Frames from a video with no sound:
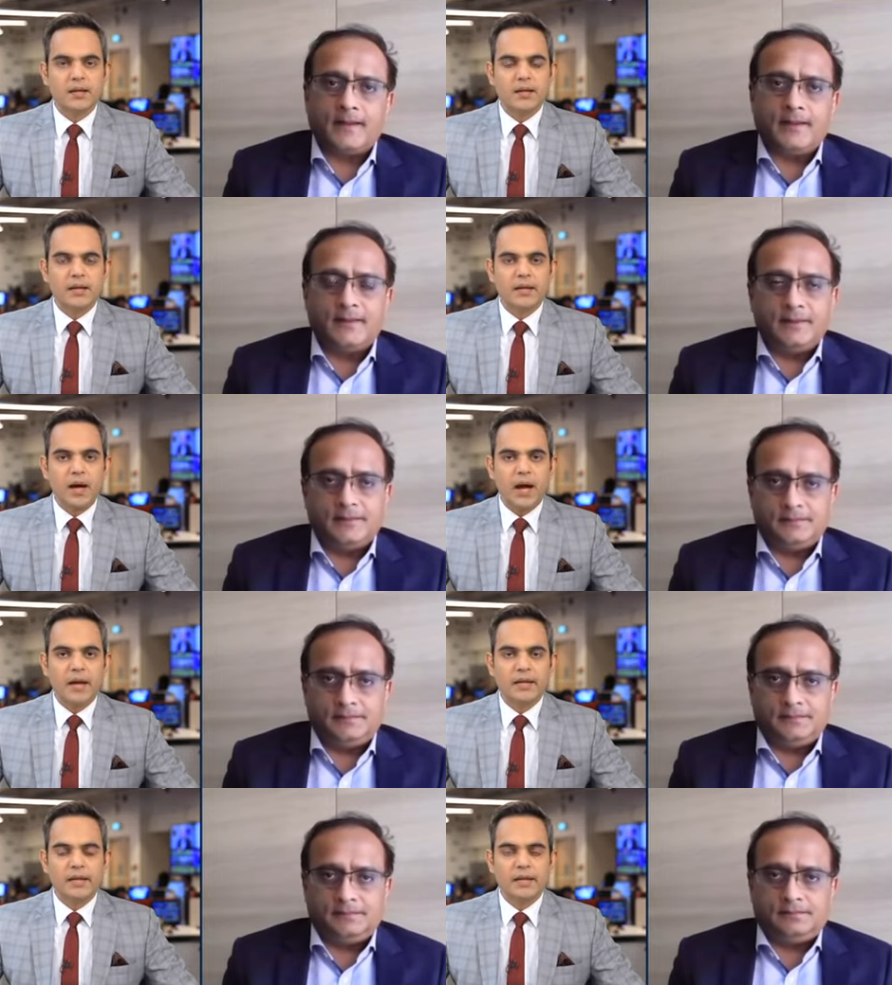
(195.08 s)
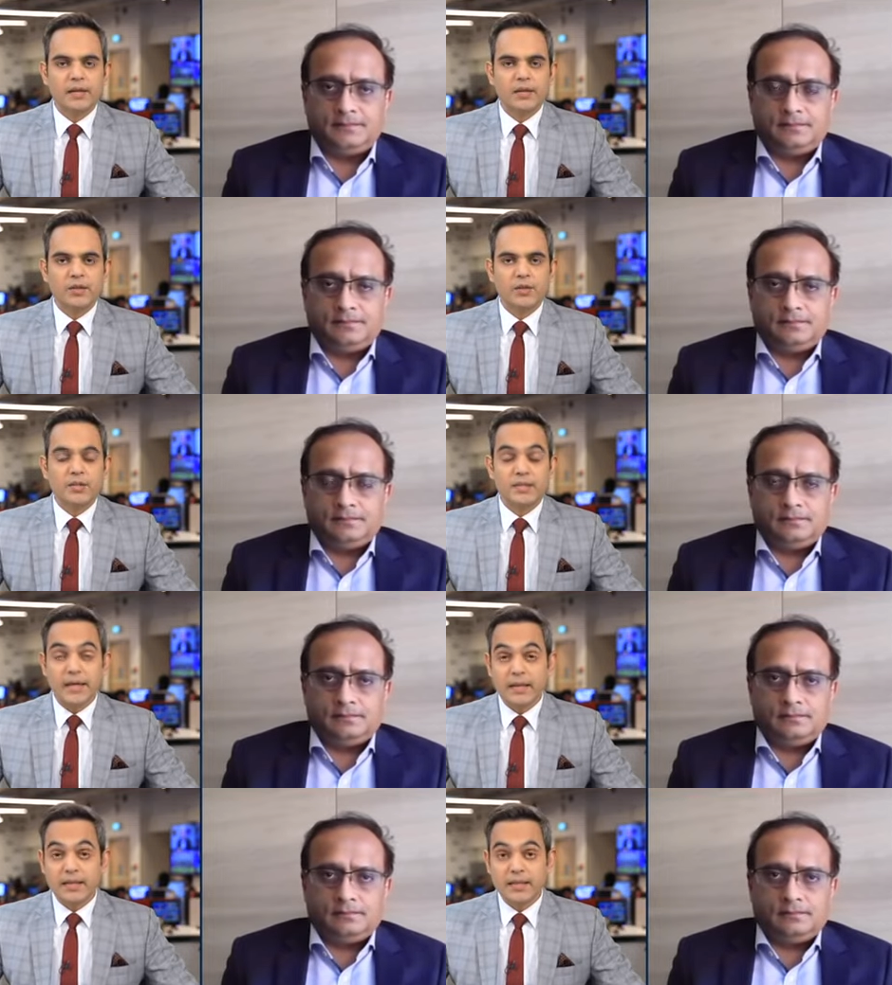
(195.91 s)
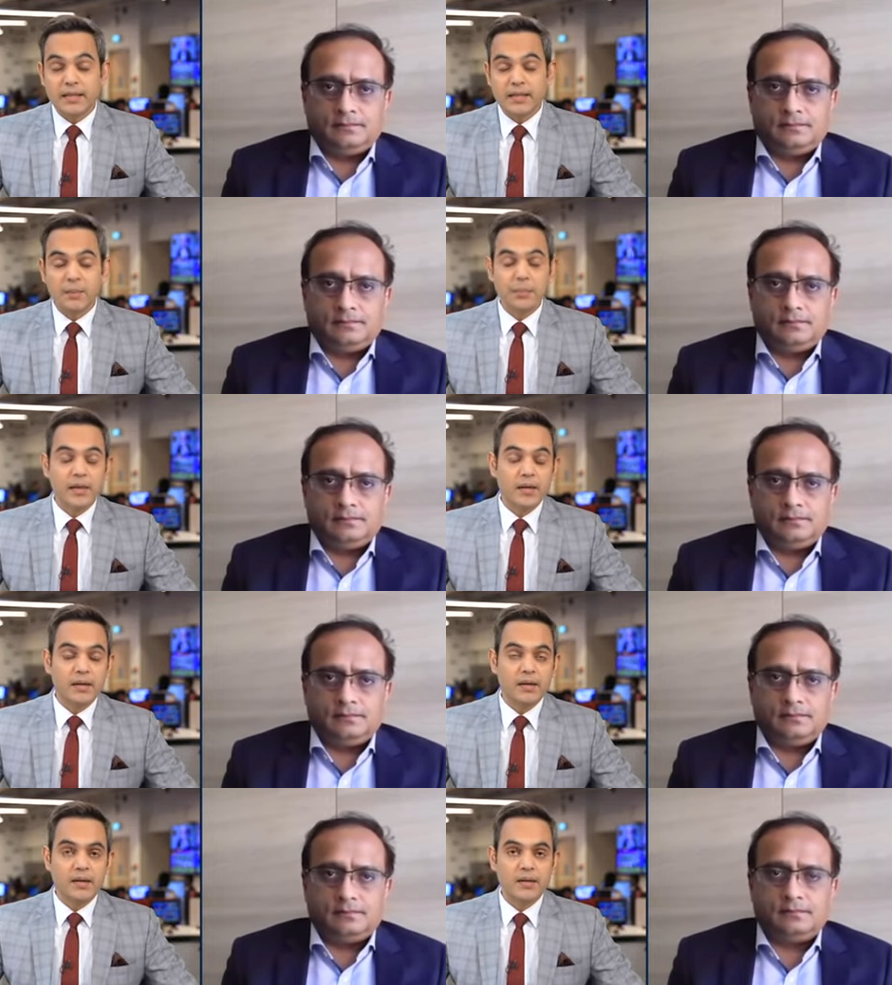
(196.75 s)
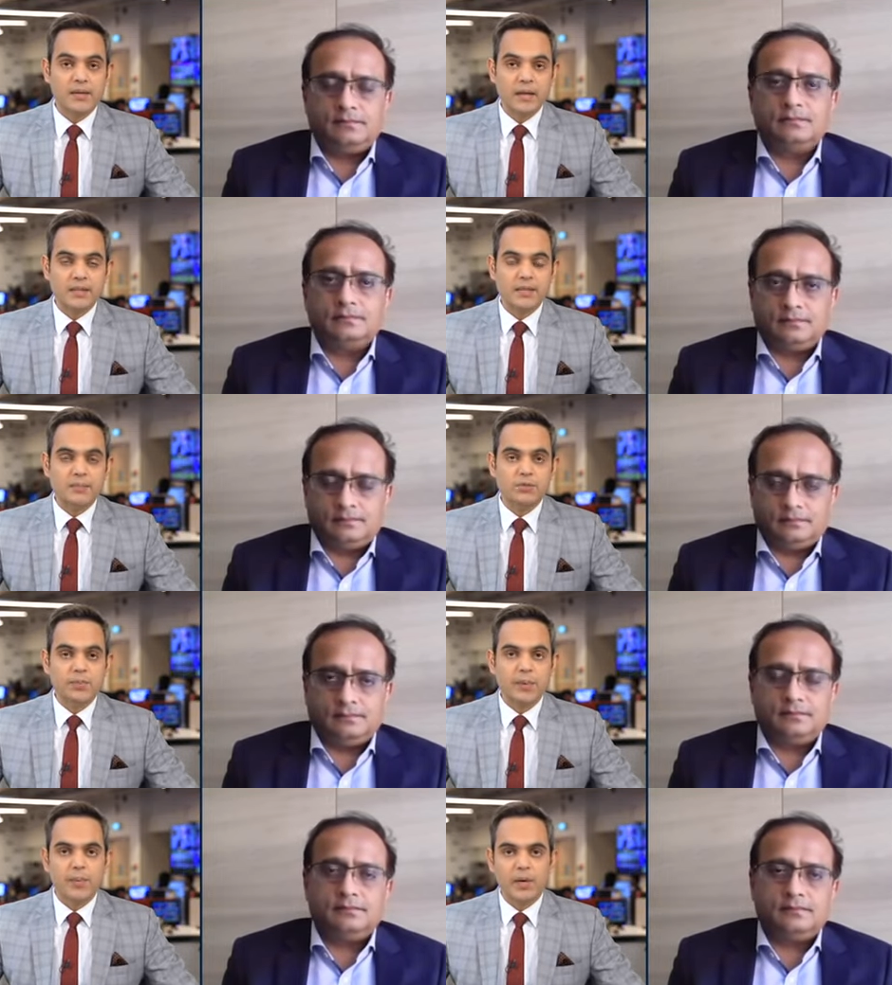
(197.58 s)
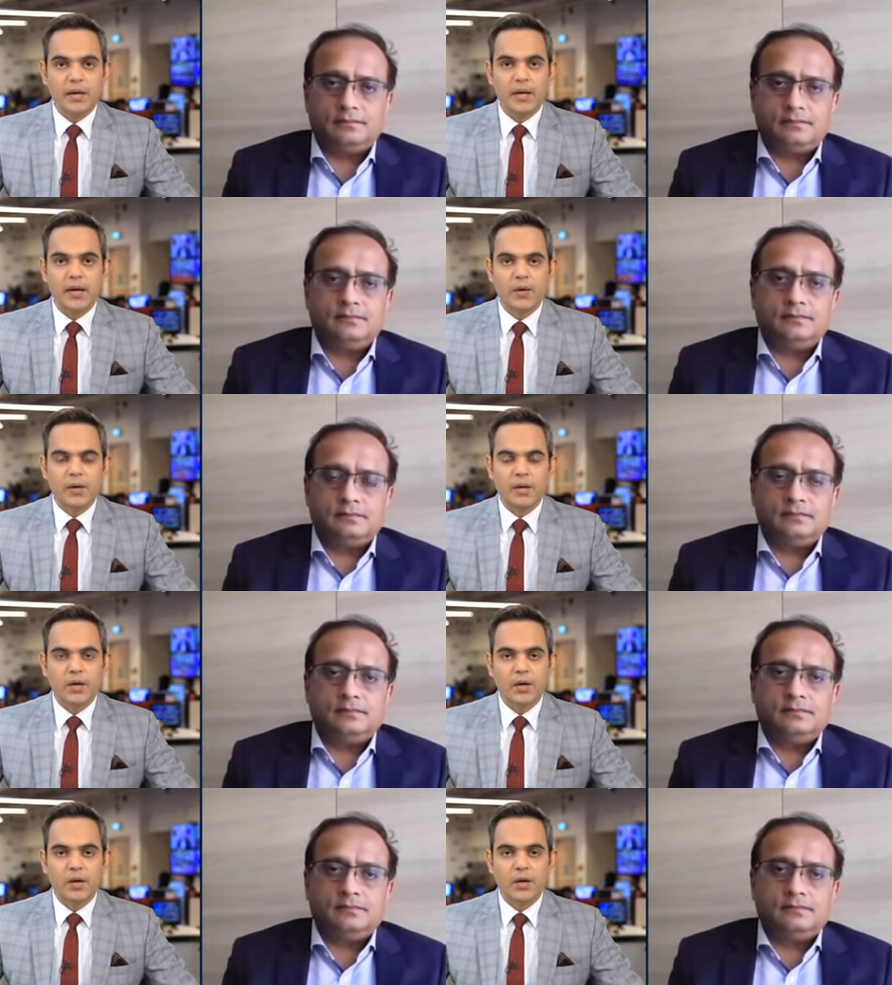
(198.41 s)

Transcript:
Speaker 1: uh, and uh, you know stainless steel in particular, that seems to be working out.